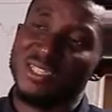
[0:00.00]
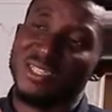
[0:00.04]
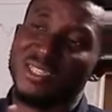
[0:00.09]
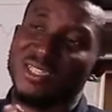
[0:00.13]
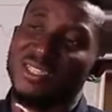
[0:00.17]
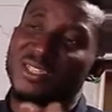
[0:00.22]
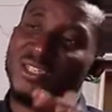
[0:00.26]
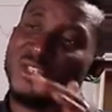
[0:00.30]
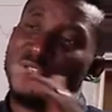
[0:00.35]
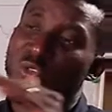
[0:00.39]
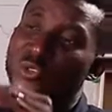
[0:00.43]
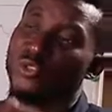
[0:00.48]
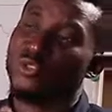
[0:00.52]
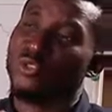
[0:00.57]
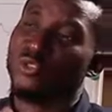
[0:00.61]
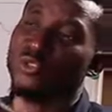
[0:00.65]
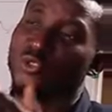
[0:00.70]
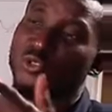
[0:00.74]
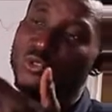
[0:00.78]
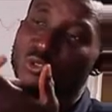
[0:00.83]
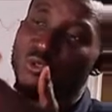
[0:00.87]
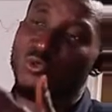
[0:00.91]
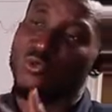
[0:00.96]
By
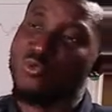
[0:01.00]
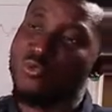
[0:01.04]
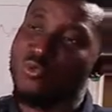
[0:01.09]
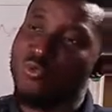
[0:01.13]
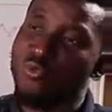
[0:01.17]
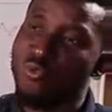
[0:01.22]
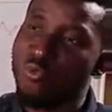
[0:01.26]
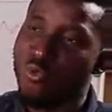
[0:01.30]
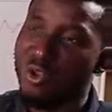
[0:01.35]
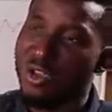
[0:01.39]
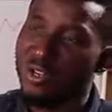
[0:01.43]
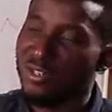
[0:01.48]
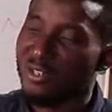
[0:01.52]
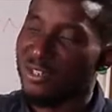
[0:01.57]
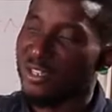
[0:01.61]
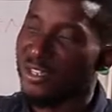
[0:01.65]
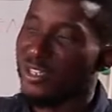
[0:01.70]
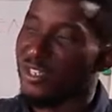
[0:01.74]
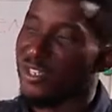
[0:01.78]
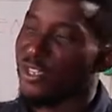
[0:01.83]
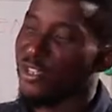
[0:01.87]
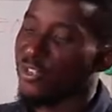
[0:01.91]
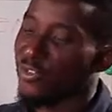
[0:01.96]
substituting the
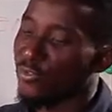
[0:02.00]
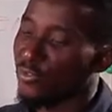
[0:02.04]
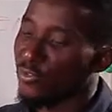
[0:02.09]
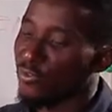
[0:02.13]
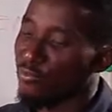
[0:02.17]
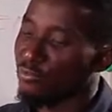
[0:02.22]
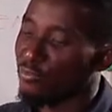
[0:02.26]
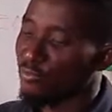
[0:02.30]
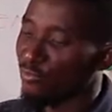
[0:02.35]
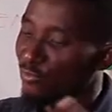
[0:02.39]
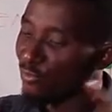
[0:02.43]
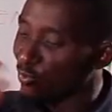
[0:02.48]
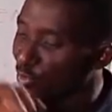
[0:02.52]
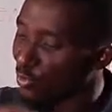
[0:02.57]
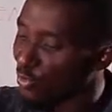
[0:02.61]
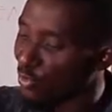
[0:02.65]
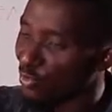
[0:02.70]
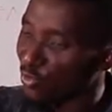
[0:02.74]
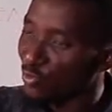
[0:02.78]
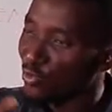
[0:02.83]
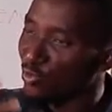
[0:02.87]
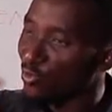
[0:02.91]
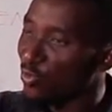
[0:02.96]
value of x, of
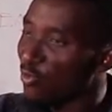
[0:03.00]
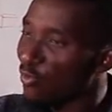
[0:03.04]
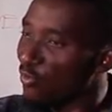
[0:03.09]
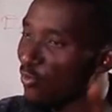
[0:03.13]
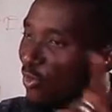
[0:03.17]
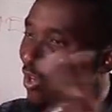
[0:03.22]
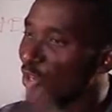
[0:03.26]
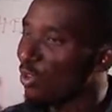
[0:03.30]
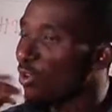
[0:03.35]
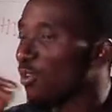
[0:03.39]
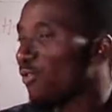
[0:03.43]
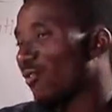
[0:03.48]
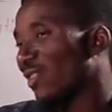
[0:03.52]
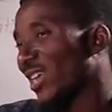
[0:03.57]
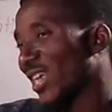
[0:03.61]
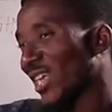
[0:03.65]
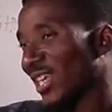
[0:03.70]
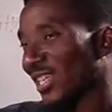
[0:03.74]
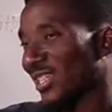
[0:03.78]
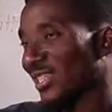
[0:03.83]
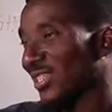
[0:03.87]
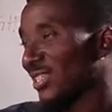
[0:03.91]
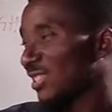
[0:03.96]
y, which is
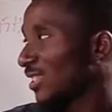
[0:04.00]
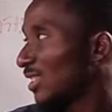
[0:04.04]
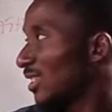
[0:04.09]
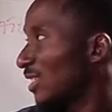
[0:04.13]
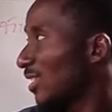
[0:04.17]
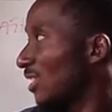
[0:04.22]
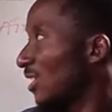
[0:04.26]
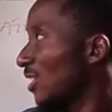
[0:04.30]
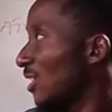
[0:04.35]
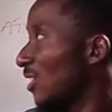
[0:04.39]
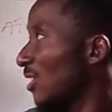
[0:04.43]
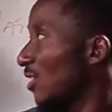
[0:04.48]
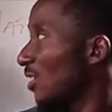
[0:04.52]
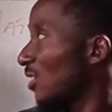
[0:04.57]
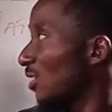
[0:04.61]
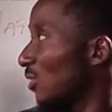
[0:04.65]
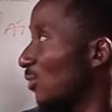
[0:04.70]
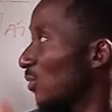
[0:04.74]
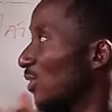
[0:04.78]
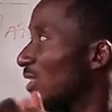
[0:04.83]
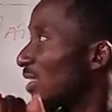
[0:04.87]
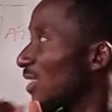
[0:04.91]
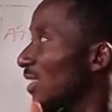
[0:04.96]
minus 3,
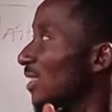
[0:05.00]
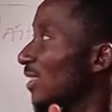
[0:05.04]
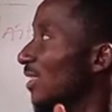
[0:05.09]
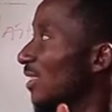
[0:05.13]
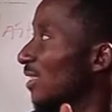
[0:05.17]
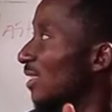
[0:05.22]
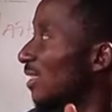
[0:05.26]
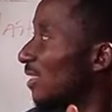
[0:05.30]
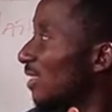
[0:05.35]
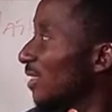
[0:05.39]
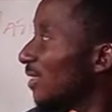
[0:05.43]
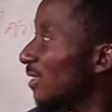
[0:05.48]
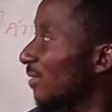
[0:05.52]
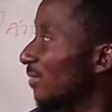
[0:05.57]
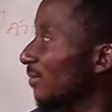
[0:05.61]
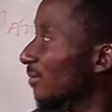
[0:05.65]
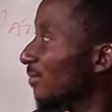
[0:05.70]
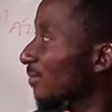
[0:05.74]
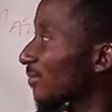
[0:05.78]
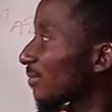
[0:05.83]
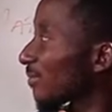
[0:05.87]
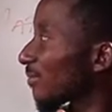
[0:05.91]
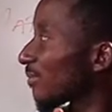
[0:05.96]
then we
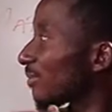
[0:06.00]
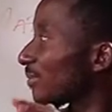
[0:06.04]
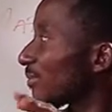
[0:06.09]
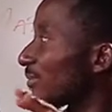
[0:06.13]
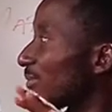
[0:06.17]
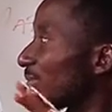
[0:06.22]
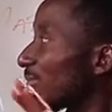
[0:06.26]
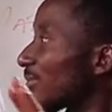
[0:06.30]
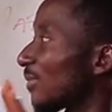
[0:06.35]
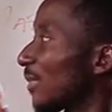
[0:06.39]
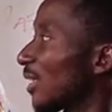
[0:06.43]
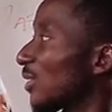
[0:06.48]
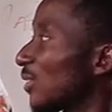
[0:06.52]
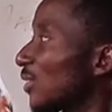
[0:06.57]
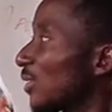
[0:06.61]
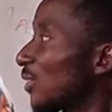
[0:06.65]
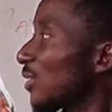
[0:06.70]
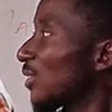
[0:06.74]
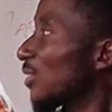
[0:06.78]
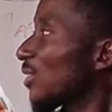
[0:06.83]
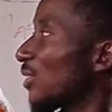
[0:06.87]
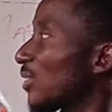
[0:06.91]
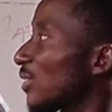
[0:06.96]
are going to have
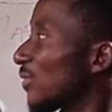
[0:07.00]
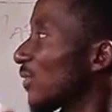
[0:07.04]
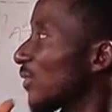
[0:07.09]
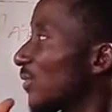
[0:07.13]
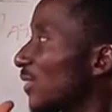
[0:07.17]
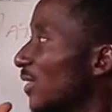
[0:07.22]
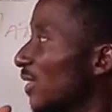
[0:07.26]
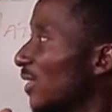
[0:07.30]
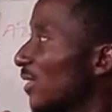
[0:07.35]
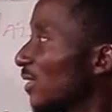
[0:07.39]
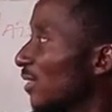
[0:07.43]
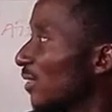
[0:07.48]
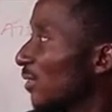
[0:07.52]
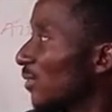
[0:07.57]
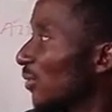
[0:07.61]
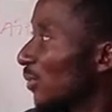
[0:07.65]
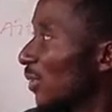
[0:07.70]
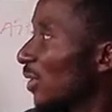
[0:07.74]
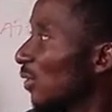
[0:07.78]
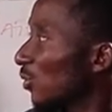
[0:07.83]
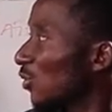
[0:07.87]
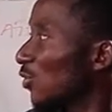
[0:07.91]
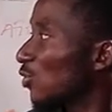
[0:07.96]
2x
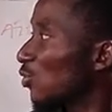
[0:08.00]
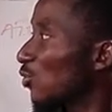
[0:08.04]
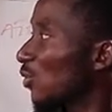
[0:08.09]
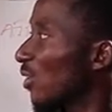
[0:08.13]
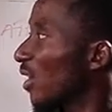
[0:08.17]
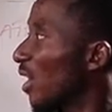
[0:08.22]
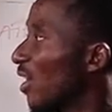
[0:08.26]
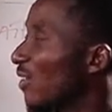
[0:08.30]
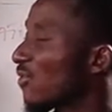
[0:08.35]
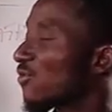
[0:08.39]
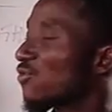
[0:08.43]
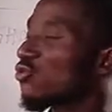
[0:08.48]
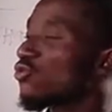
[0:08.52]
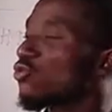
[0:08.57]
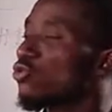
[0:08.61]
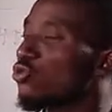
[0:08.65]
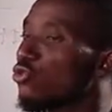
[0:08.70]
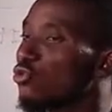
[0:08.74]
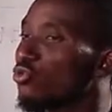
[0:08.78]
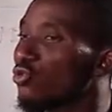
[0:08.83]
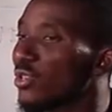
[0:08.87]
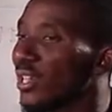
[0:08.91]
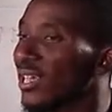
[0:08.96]
plus
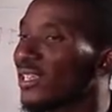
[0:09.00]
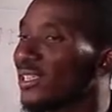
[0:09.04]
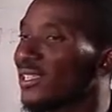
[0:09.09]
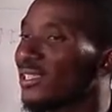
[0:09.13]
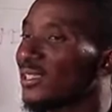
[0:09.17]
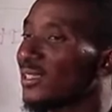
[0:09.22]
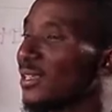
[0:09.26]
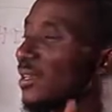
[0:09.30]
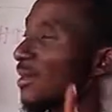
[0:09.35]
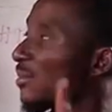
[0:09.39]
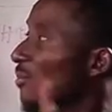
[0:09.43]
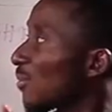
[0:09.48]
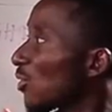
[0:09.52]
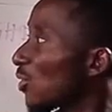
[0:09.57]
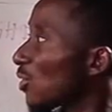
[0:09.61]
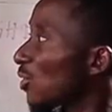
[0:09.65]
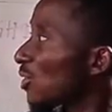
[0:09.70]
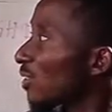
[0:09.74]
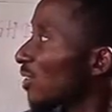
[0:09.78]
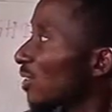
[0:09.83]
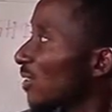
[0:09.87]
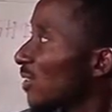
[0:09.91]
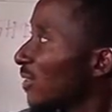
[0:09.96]
5
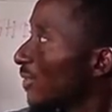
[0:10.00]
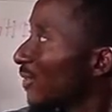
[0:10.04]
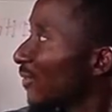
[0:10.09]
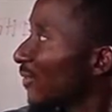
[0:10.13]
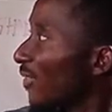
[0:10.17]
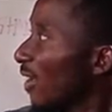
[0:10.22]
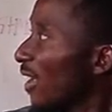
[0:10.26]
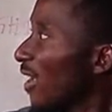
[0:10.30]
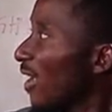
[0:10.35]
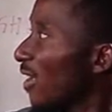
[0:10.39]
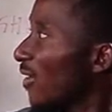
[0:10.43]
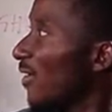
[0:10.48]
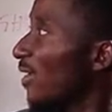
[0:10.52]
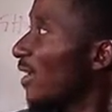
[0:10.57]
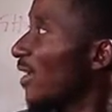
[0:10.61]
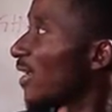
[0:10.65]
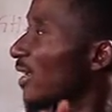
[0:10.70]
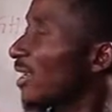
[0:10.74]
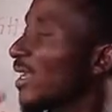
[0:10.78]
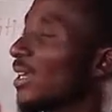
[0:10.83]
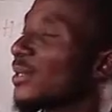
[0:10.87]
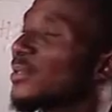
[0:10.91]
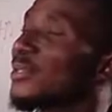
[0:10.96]
times minus 3,